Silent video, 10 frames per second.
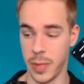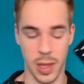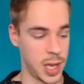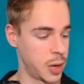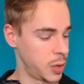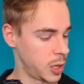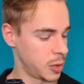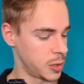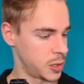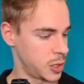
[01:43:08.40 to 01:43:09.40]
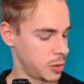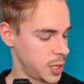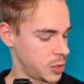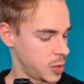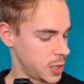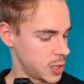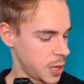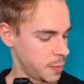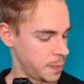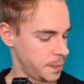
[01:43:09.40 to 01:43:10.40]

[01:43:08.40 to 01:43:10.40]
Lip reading: There we go. So let's try this out.